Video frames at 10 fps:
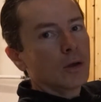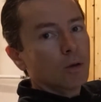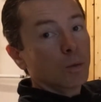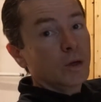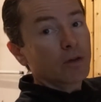
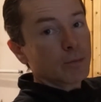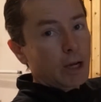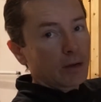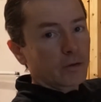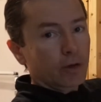when it's
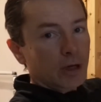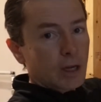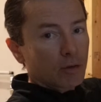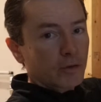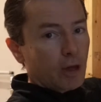minus 30
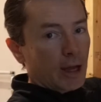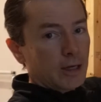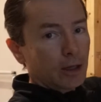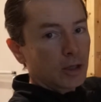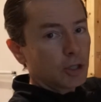outside,
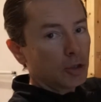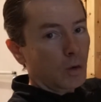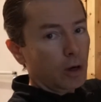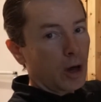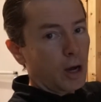you
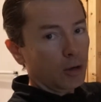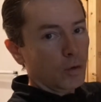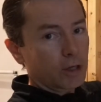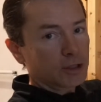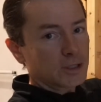are not
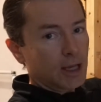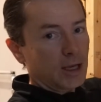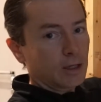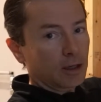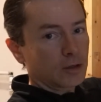going to
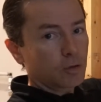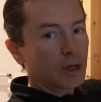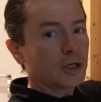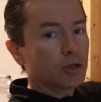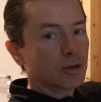take
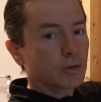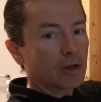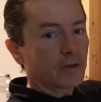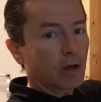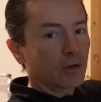22
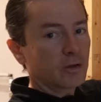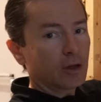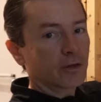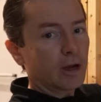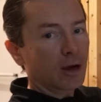degrees
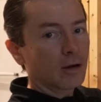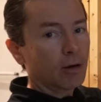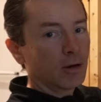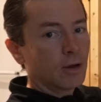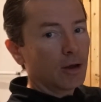Celsius air
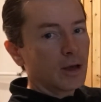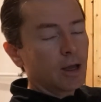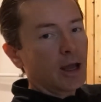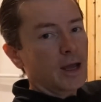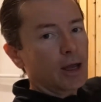
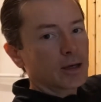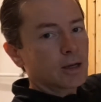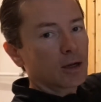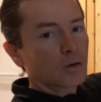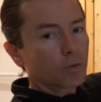and
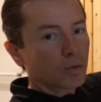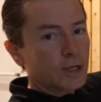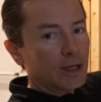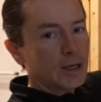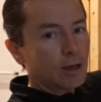
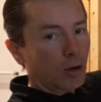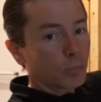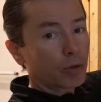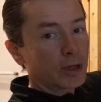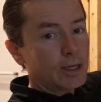reheat or
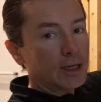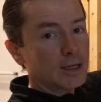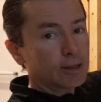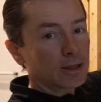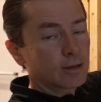
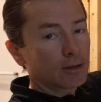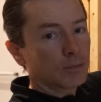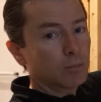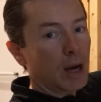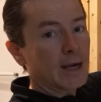preheat
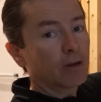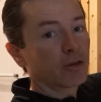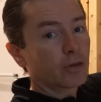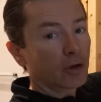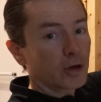minus
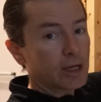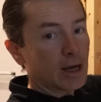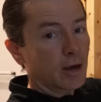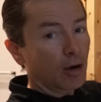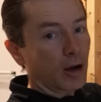30
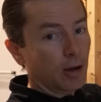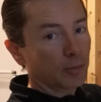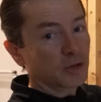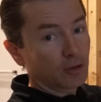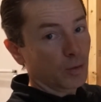air
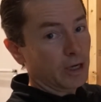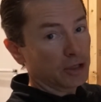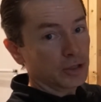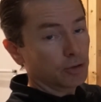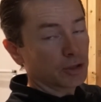up to
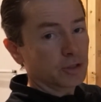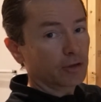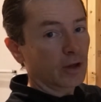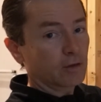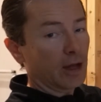22. It just
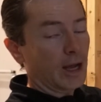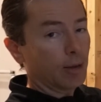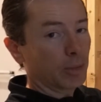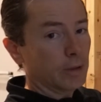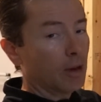doesn't
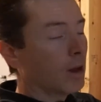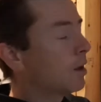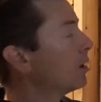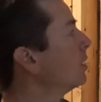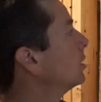happen.
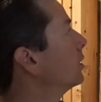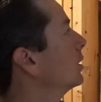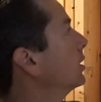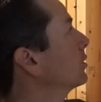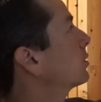
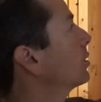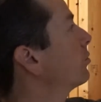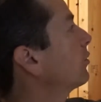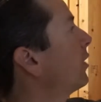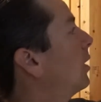In
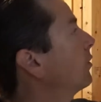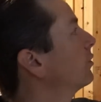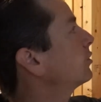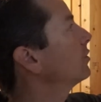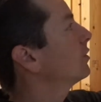terms of how
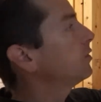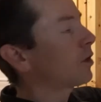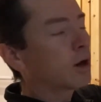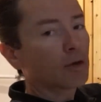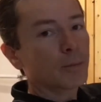efficient these
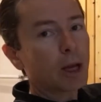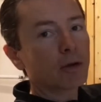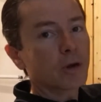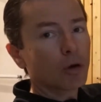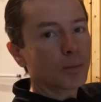are, it's better
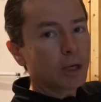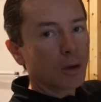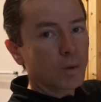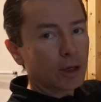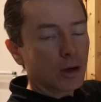than opening
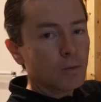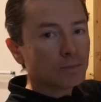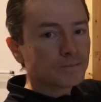a window,